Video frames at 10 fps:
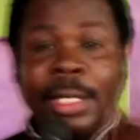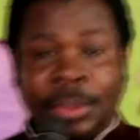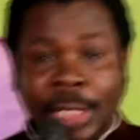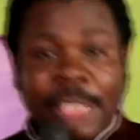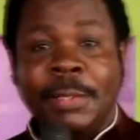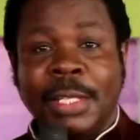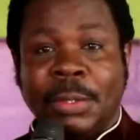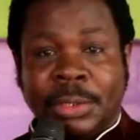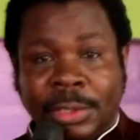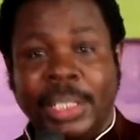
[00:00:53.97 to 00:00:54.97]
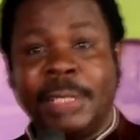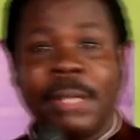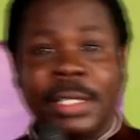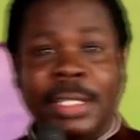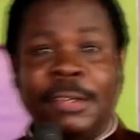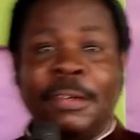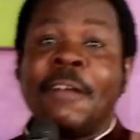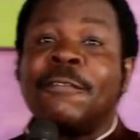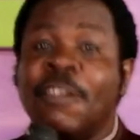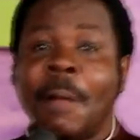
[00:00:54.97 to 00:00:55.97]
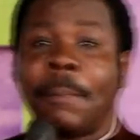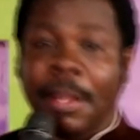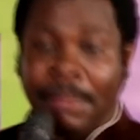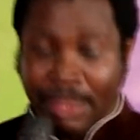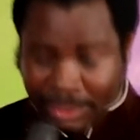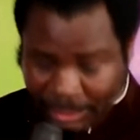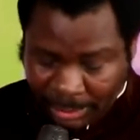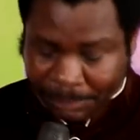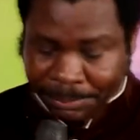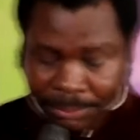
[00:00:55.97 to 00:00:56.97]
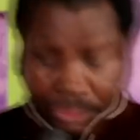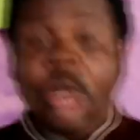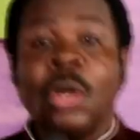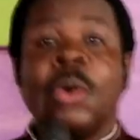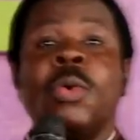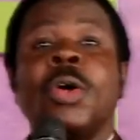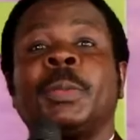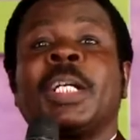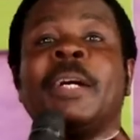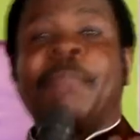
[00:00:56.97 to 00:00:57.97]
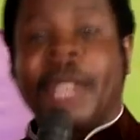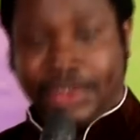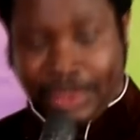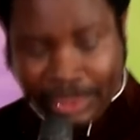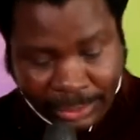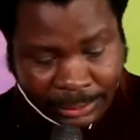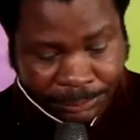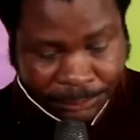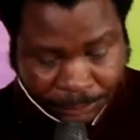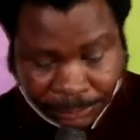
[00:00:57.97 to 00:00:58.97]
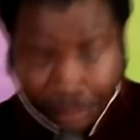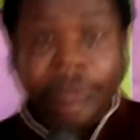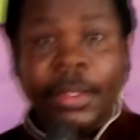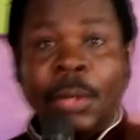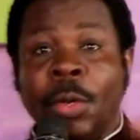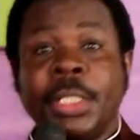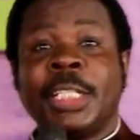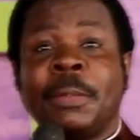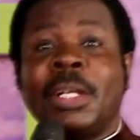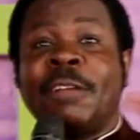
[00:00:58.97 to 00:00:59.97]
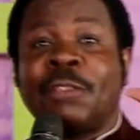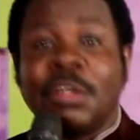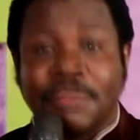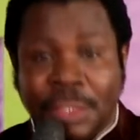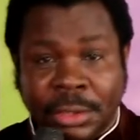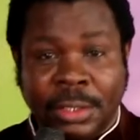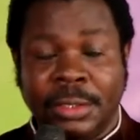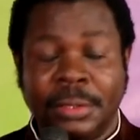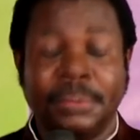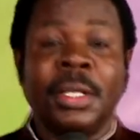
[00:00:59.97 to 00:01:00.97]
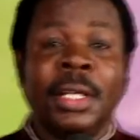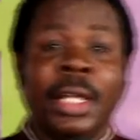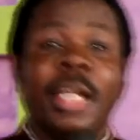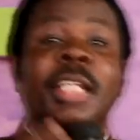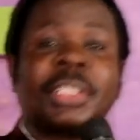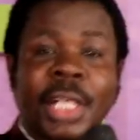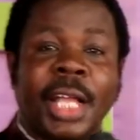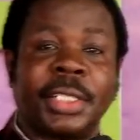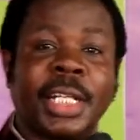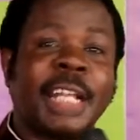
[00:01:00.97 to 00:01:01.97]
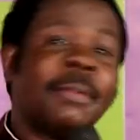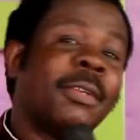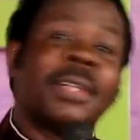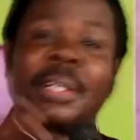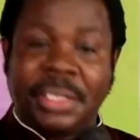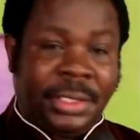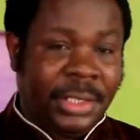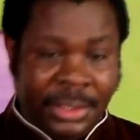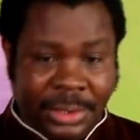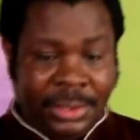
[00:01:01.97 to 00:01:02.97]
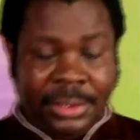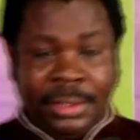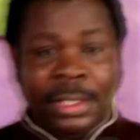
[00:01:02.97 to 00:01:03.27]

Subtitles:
statement that was said by the former prime minister, who has become president, which has brought a lot of confusion in the church and among Christians.